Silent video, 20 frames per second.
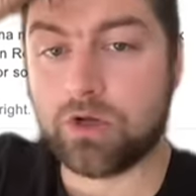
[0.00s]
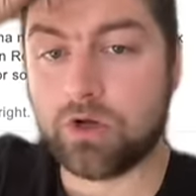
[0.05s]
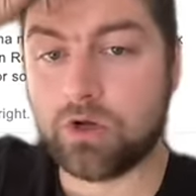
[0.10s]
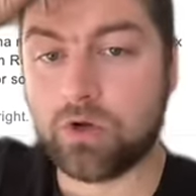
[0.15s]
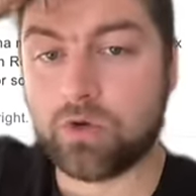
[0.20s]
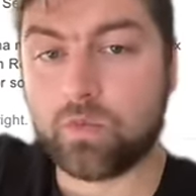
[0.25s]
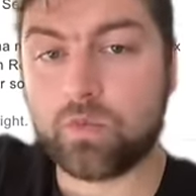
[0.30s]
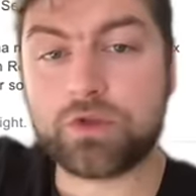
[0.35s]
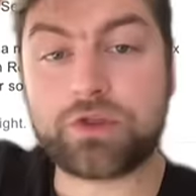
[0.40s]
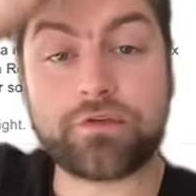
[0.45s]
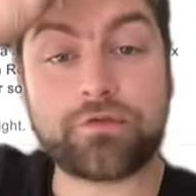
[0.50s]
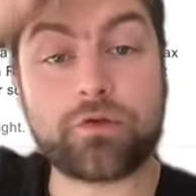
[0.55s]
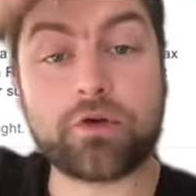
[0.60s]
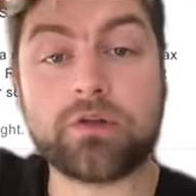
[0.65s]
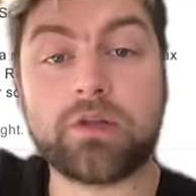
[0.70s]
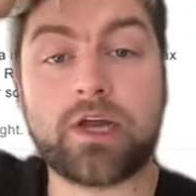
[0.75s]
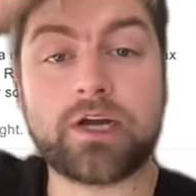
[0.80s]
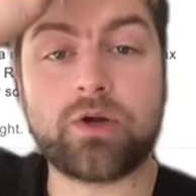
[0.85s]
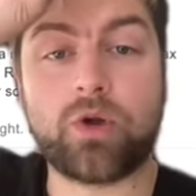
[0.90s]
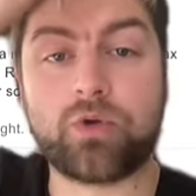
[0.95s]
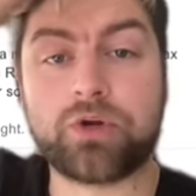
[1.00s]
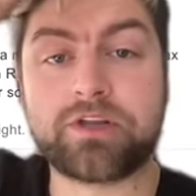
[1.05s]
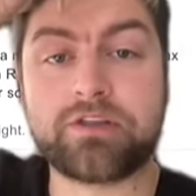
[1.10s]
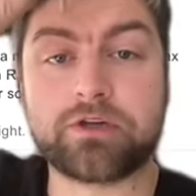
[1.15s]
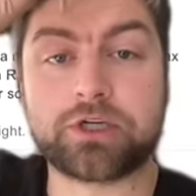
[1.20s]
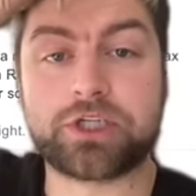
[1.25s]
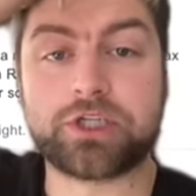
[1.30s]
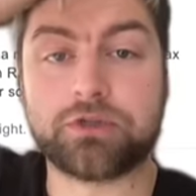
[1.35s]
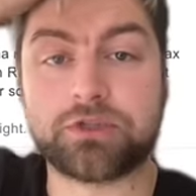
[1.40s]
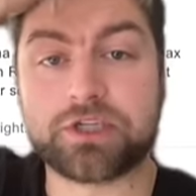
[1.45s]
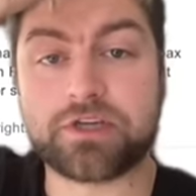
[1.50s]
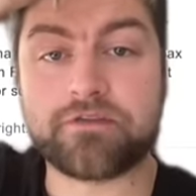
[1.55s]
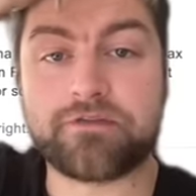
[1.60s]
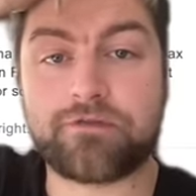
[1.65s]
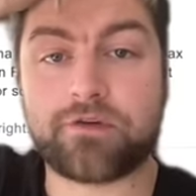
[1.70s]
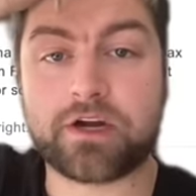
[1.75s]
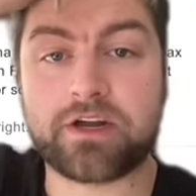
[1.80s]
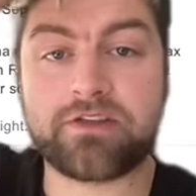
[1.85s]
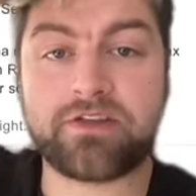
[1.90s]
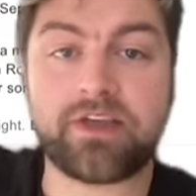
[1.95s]
With the front line holding their shields in
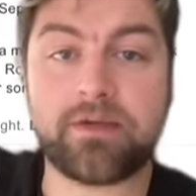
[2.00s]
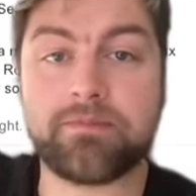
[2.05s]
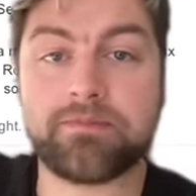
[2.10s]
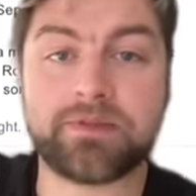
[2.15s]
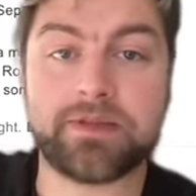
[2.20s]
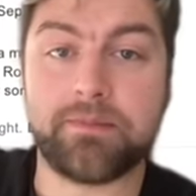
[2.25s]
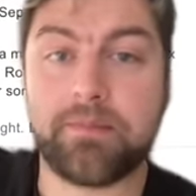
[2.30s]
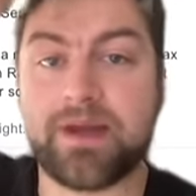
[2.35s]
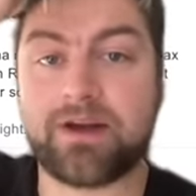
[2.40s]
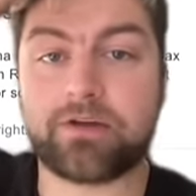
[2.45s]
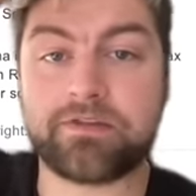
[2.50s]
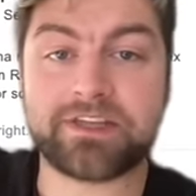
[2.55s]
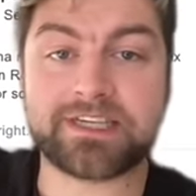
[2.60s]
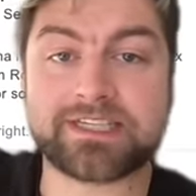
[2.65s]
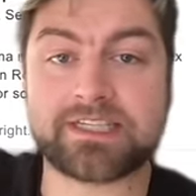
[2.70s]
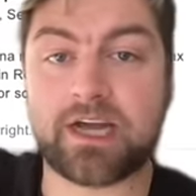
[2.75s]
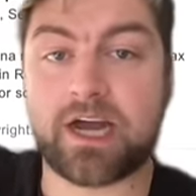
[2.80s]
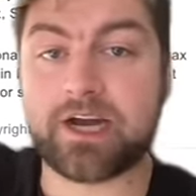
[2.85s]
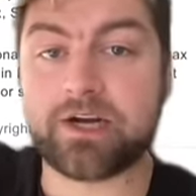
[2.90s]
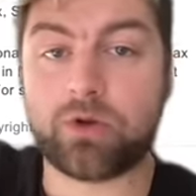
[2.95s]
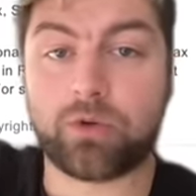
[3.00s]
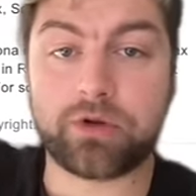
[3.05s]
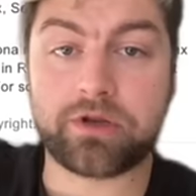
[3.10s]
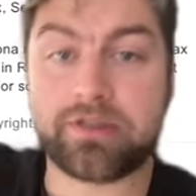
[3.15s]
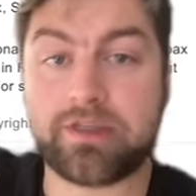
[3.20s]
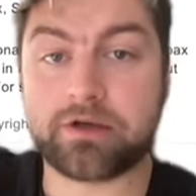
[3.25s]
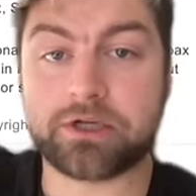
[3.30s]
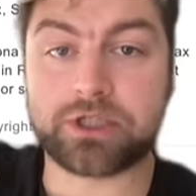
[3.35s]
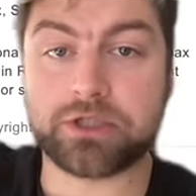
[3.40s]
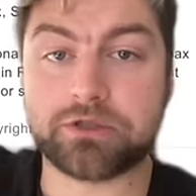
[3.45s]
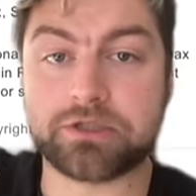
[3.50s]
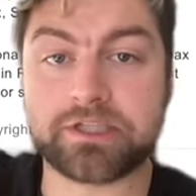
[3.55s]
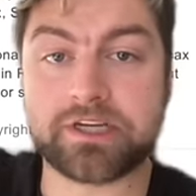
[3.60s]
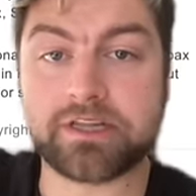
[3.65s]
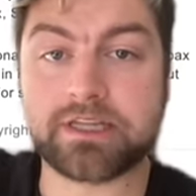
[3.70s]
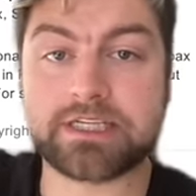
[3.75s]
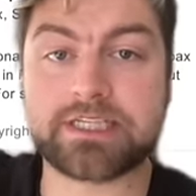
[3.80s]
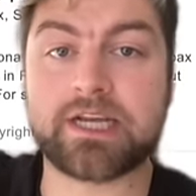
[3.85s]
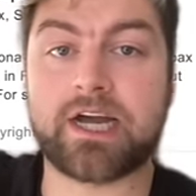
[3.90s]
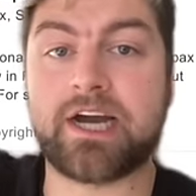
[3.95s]
front of them, the men on the side holding their shields to the
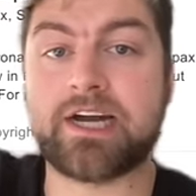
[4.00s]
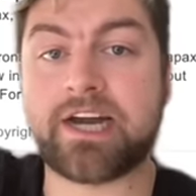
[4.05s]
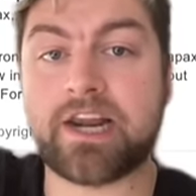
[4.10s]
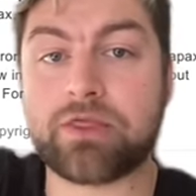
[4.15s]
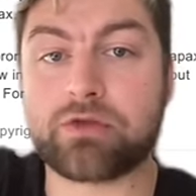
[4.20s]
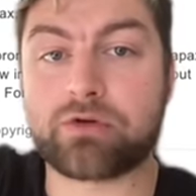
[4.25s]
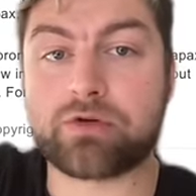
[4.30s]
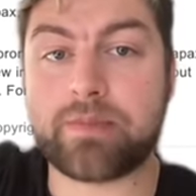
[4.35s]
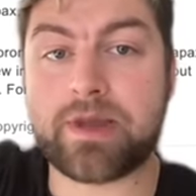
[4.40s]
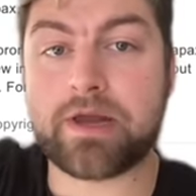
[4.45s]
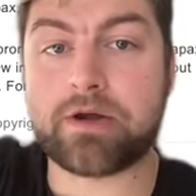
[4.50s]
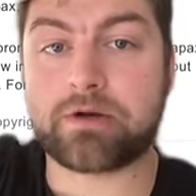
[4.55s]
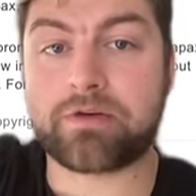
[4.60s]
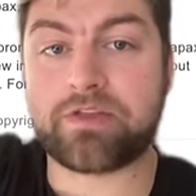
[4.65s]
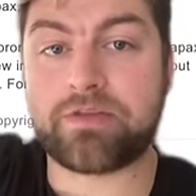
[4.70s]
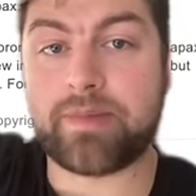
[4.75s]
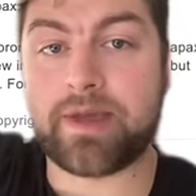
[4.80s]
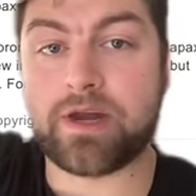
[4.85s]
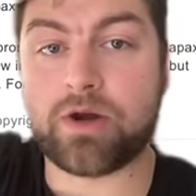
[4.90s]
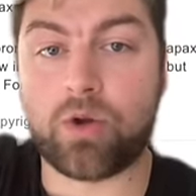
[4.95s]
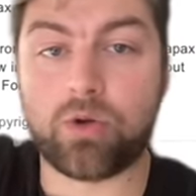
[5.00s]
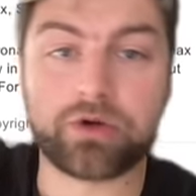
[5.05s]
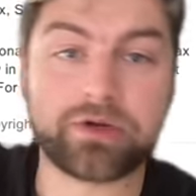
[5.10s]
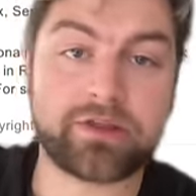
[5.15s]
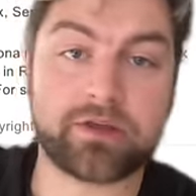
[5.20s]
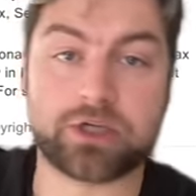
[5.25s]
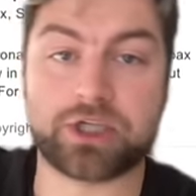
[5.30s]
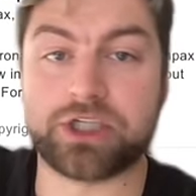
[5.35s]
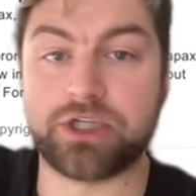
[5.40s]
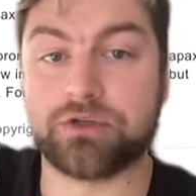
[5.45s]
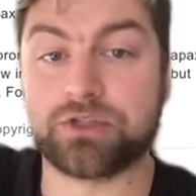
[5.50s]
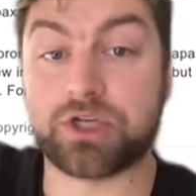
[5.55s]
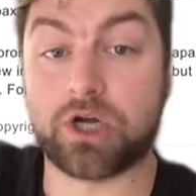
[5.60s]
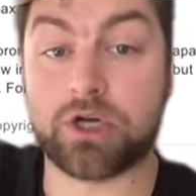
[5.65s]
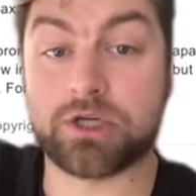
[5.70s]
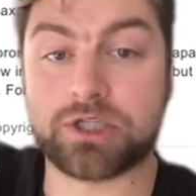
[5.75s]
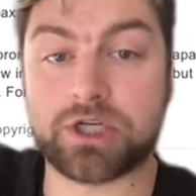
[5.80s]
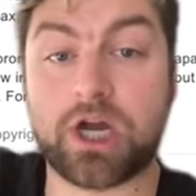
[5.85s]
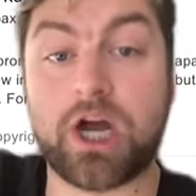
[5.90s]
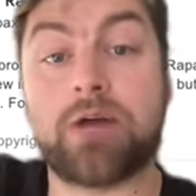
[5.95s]
side, and the remainder of the men holding their shields on
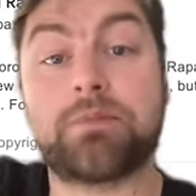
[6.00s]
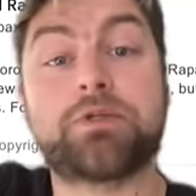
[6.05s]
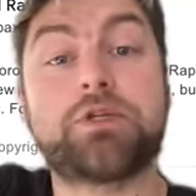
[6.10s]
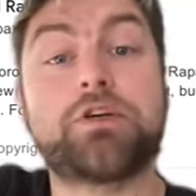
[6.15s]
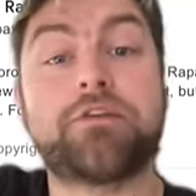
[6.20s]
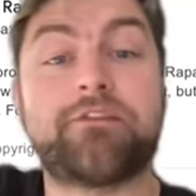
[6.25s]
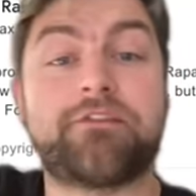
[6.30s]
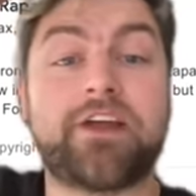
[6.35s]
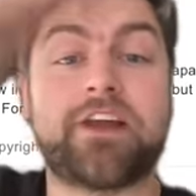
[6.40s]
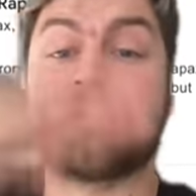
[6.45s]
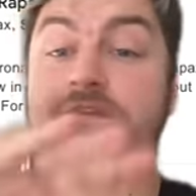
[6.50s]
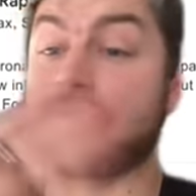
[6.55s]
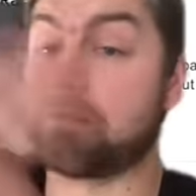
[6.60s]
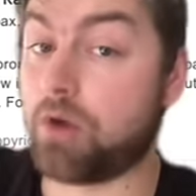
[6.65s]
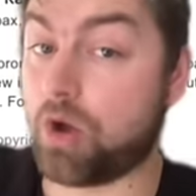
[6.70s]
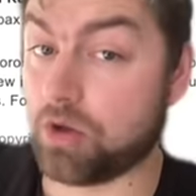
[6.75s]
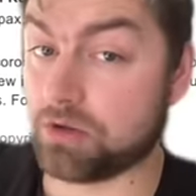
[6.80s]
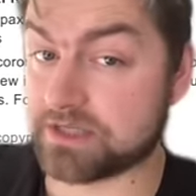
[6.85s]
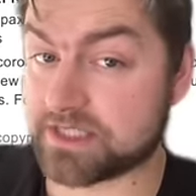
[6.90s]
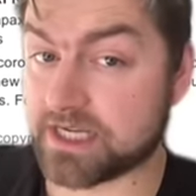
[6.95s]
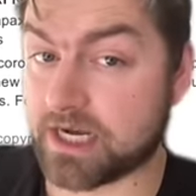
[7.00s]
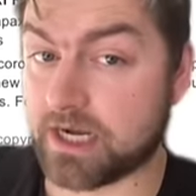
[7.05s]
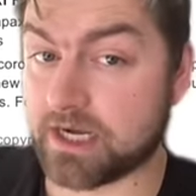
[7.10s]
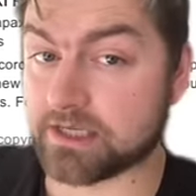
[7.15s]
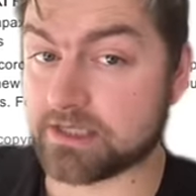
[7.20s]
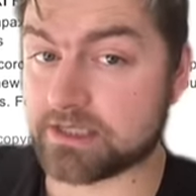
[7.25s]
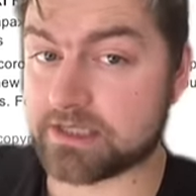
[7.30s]
top to defend from all sides.